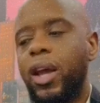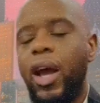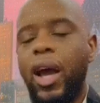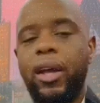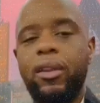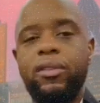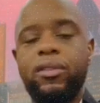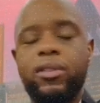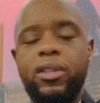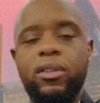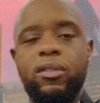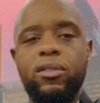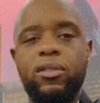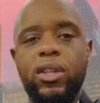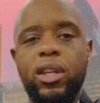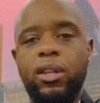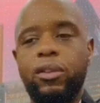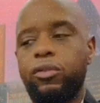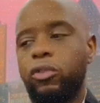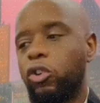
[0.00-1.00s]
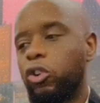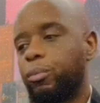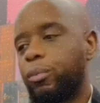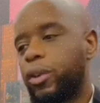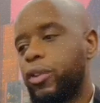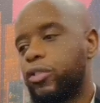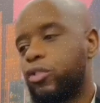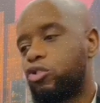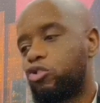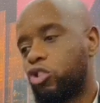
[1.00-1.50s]
and since then has
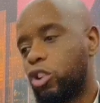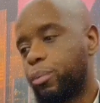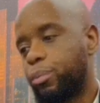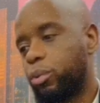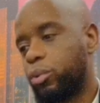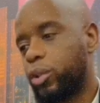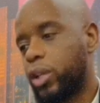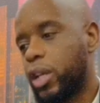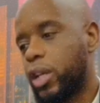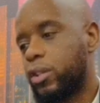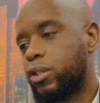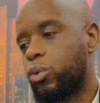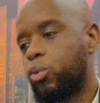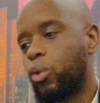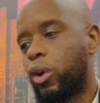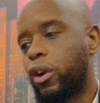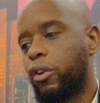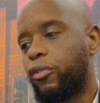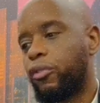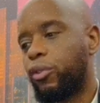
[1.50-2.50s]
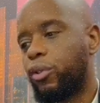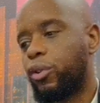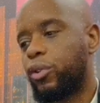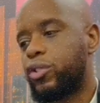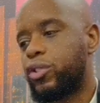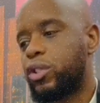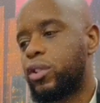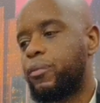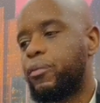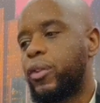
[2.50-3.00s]
almost tripled its
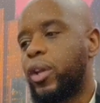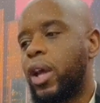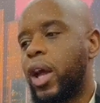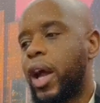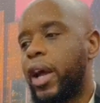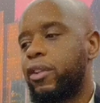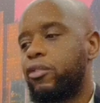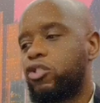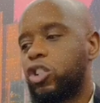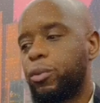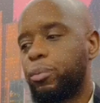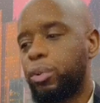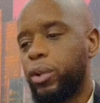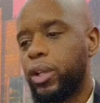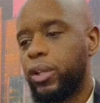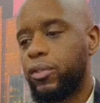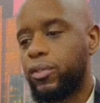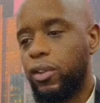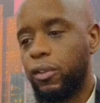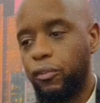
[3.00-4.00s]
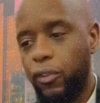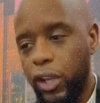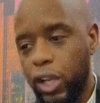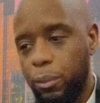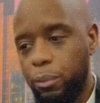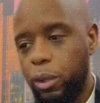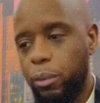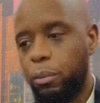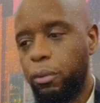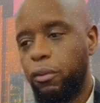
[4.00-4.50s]
workforce and tripled its
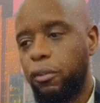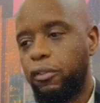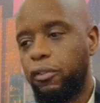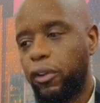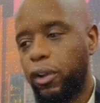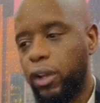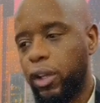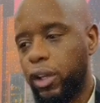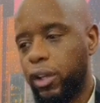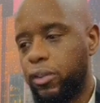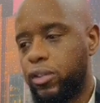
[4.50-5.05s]
development portfolio.